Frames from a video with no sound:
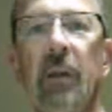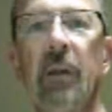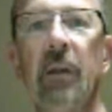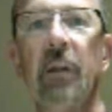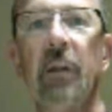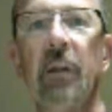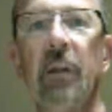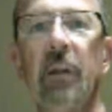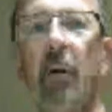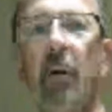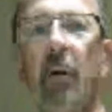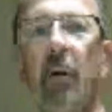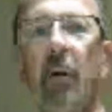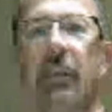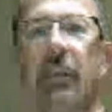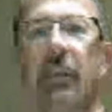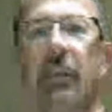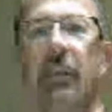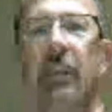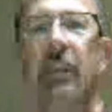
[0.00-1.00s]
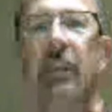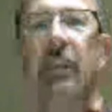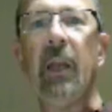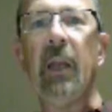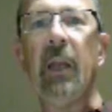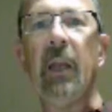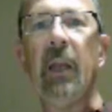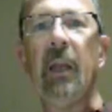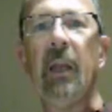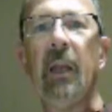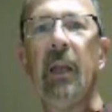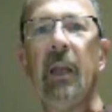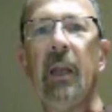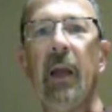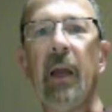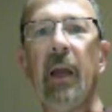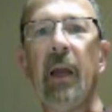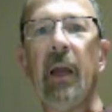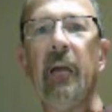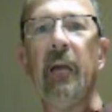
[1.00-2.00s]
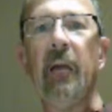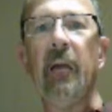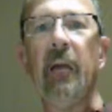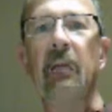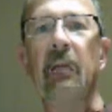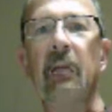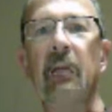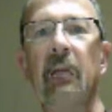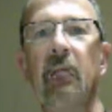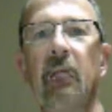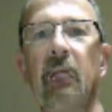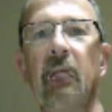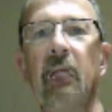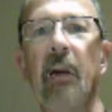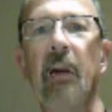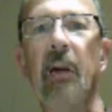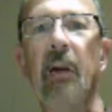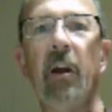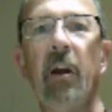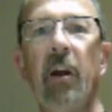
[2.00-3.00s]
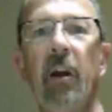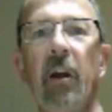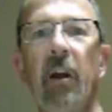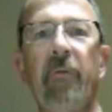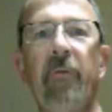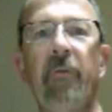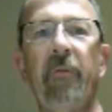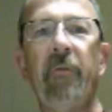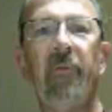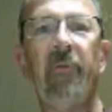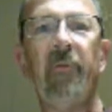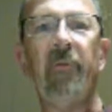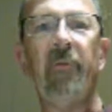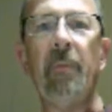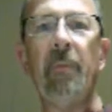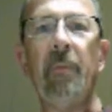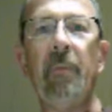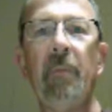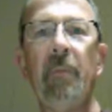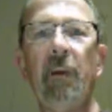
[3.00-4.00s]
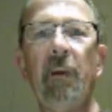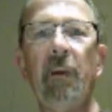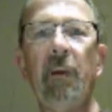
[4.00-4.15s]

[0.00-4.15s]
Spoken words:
The bonus is 9,200 for the female,